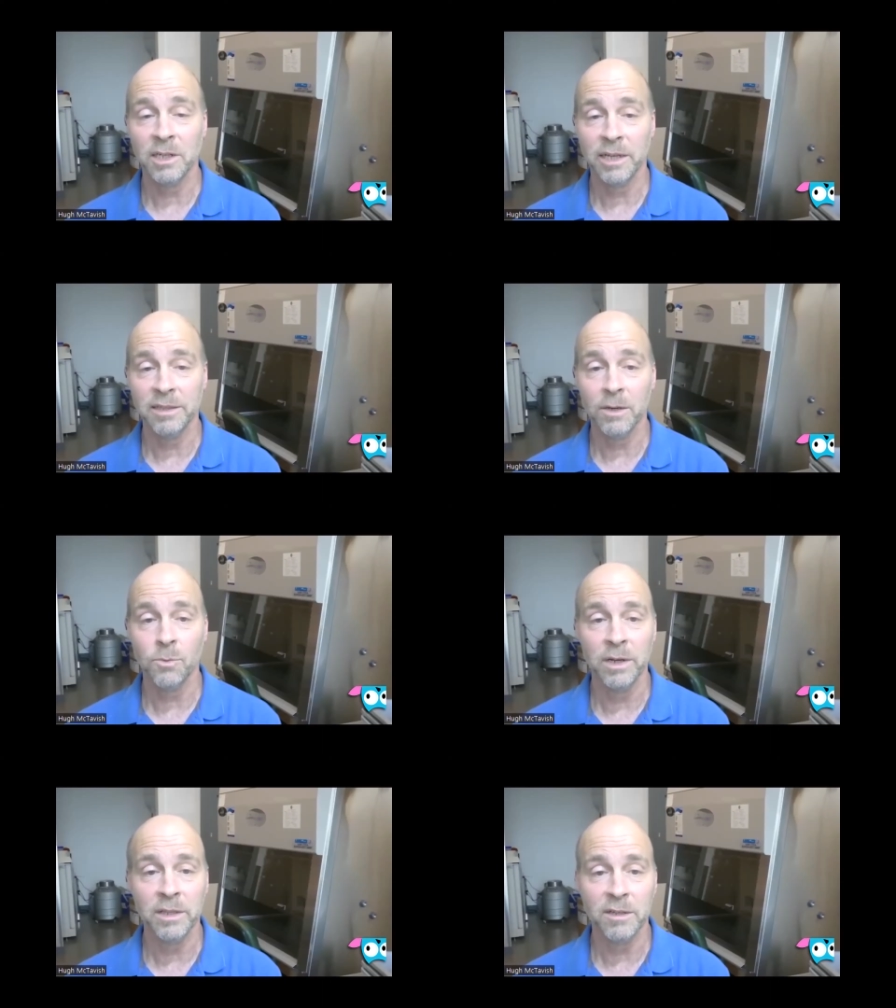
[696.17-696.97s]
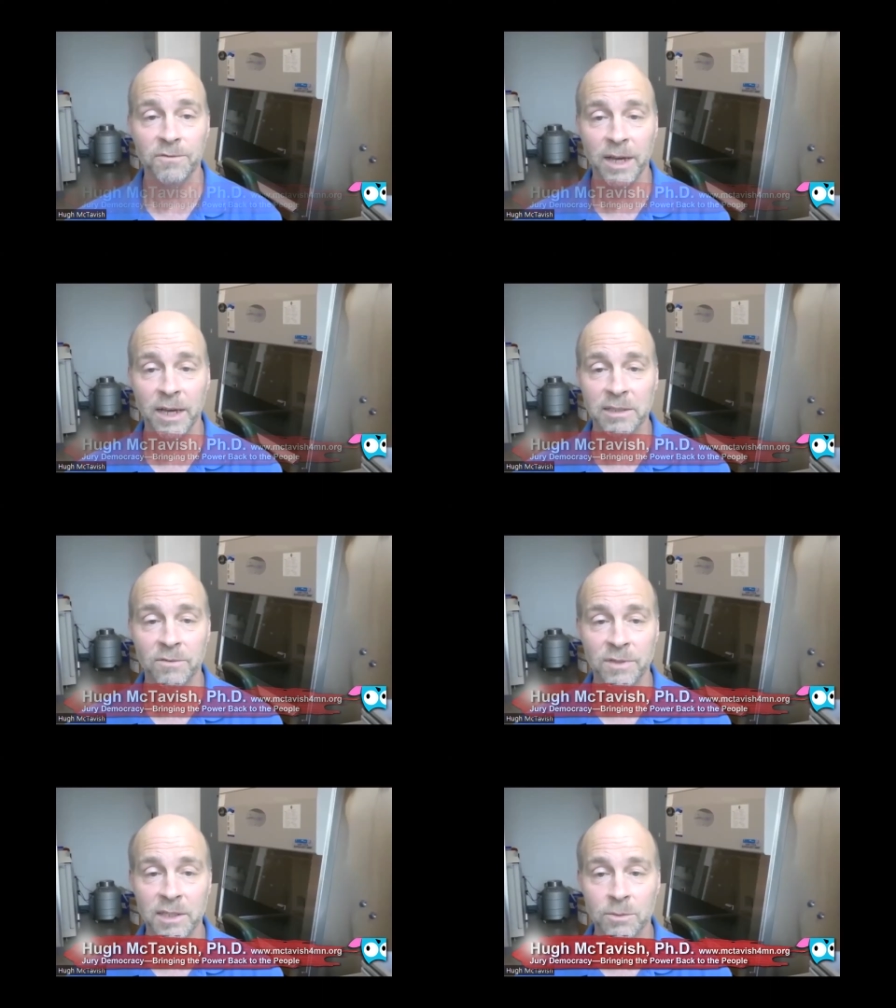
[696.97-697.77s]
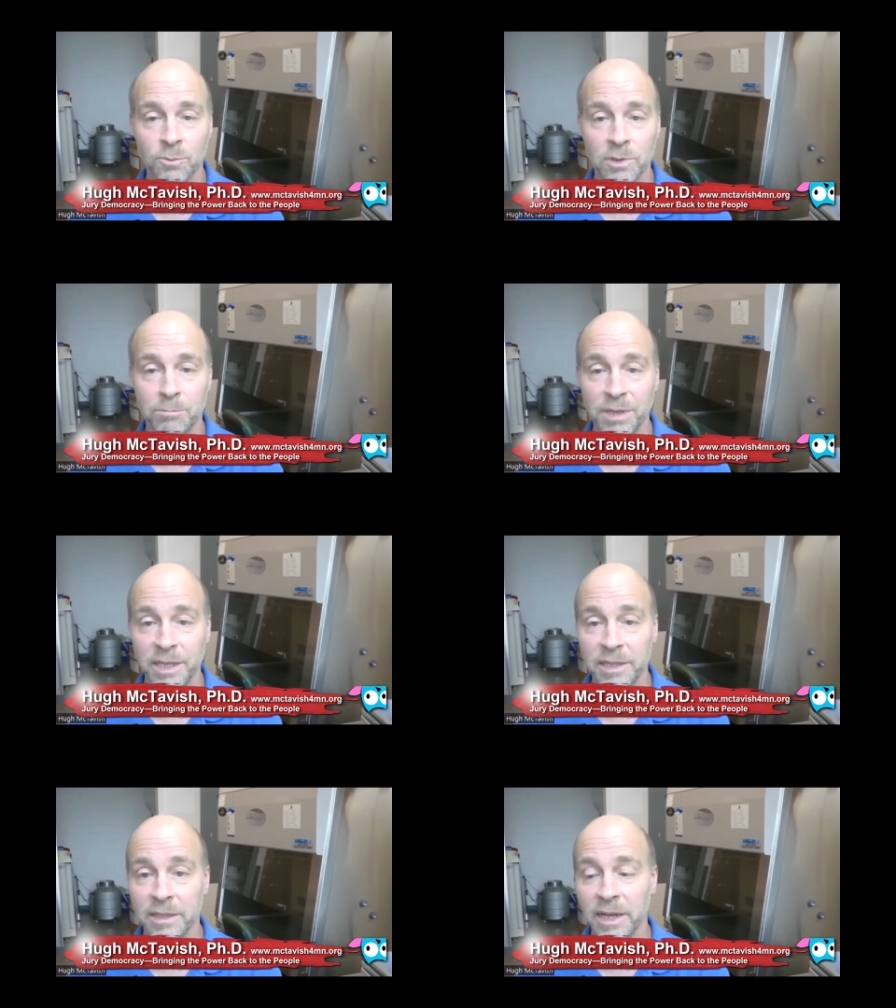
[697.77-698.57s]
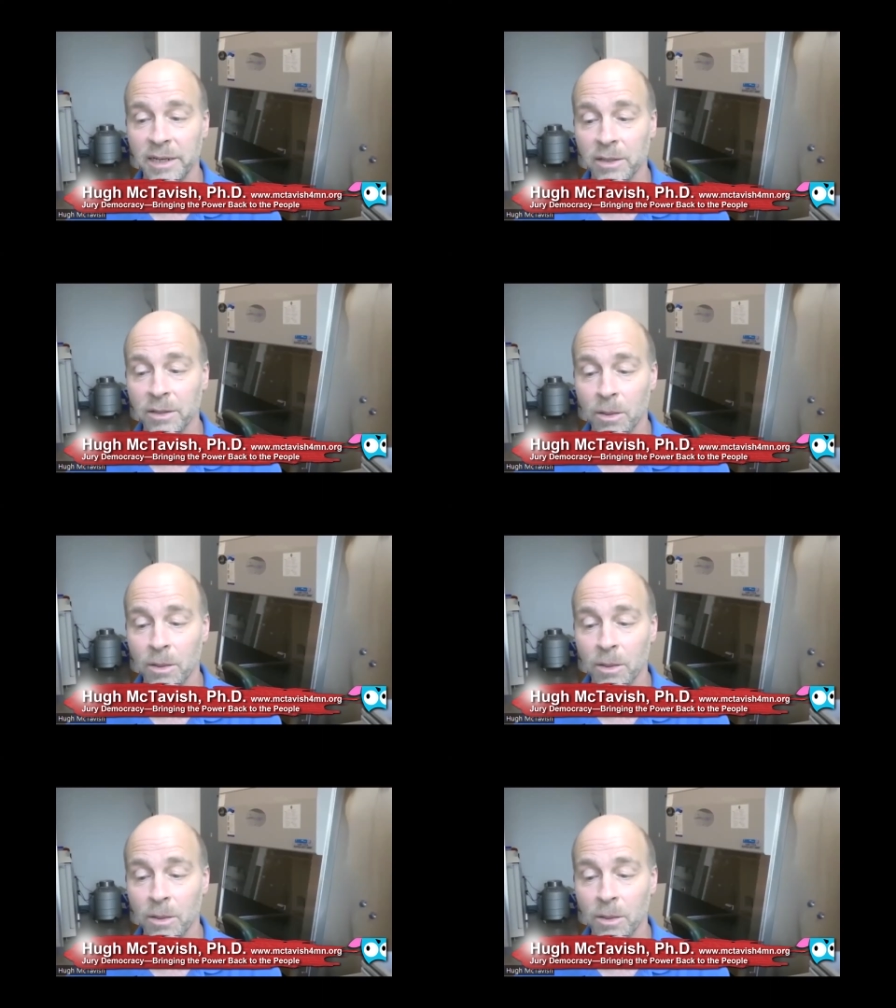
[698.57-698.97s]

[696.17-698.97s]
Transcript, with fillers: I think one of the effects of this would be that